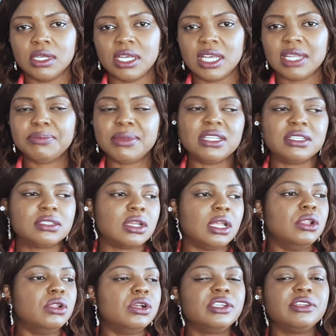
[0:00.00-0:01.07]
It means
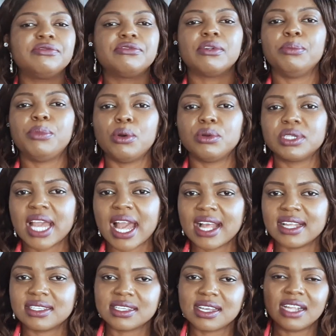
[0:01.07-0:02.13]
learning from
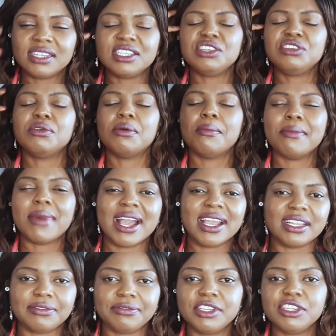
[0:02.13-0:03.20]
podcasts, guarding your
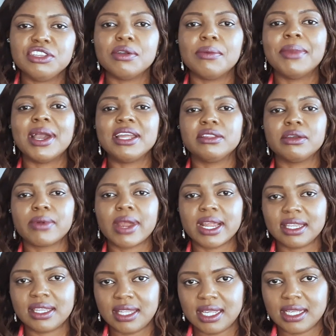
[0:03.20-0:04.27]
mind, feeding your mind the
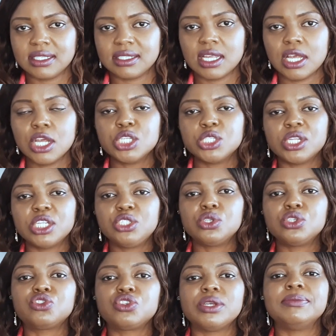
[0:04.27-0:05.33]
right things so that your
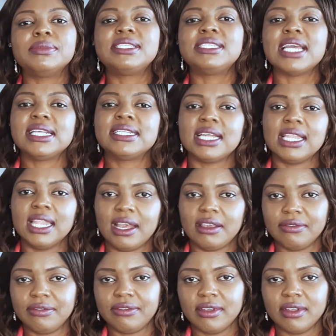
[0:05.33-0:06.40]
dream stays
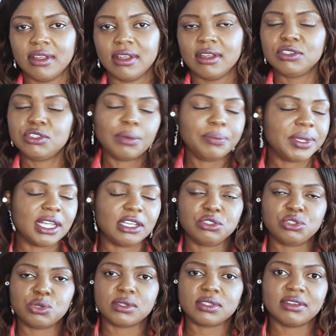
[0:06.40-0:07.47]
alive. Don't be like
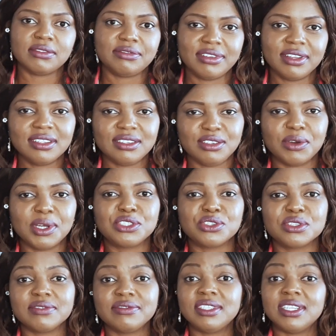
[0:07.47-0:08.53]
Joseph. You know what
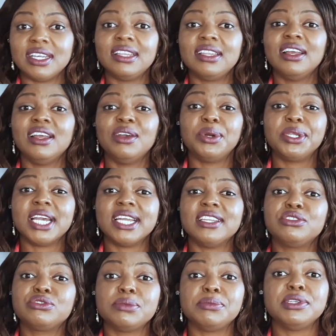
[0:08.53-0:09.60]
Joseph did when he had a
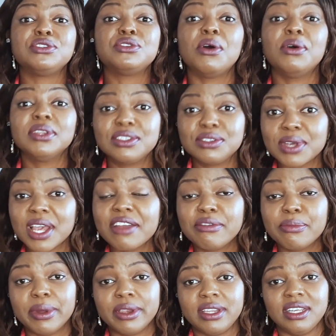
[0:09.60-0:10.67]
dream? He told it to
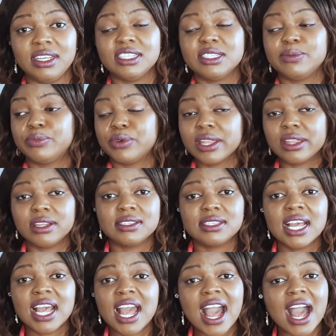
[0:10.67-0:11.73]
everybody, his brothers,
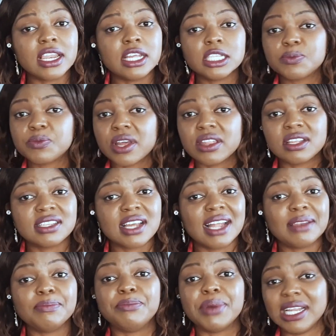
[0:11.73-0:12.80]
and his brothers
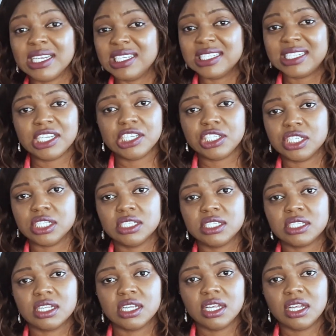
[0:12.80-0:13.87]
had bad
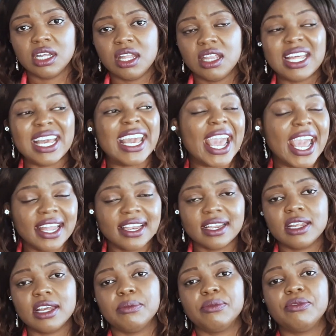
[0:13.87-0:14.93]
intentions. They
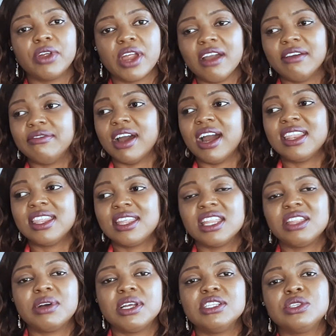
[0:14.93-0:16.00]
hated him forever, and they're
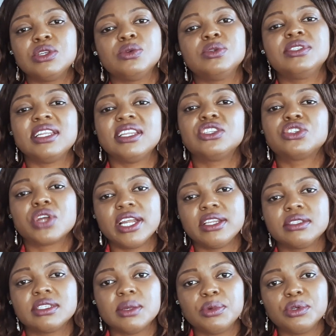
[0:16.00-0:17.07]
the ones who started trying
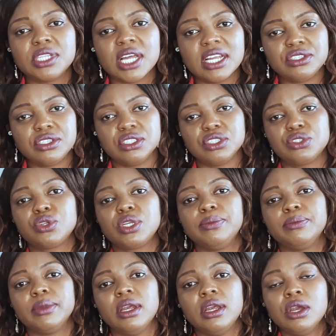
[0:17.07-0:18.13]
to sabotage his
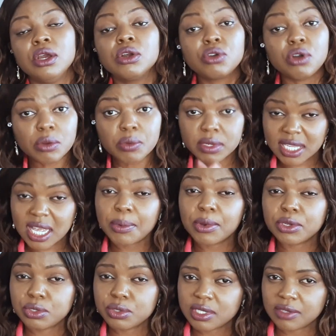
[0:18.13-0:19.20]
dream. God was able
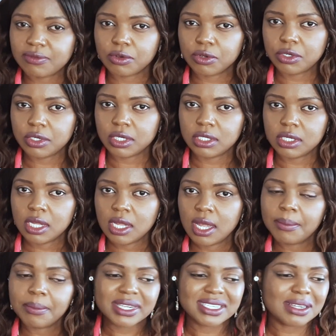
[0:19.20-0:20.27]
to use it for good,
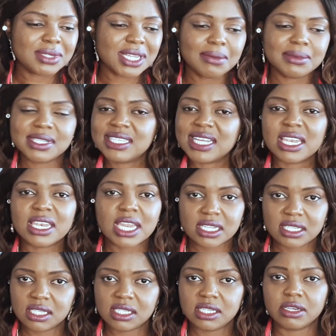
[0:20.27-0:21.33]
but sometimes it's
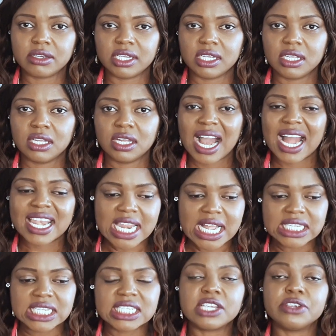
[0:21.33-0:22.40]

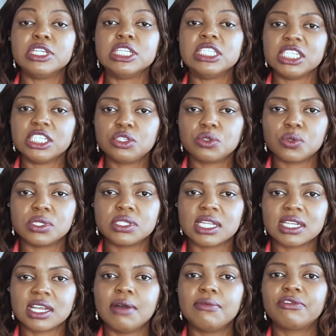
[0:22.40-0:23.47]
unnecessary detours
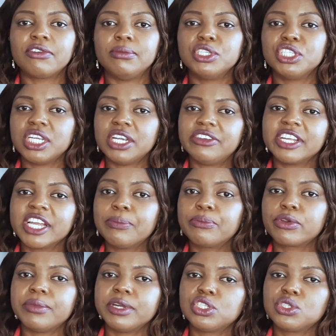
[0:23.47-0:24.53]
that come from sharing a
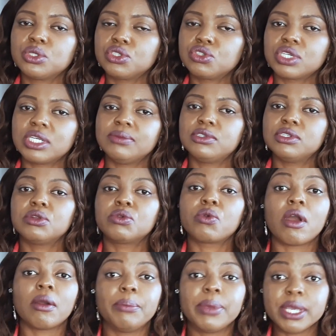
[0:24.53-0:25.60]
premature dream to the
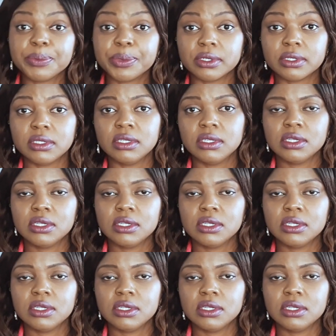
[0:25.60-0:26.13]
wrong people.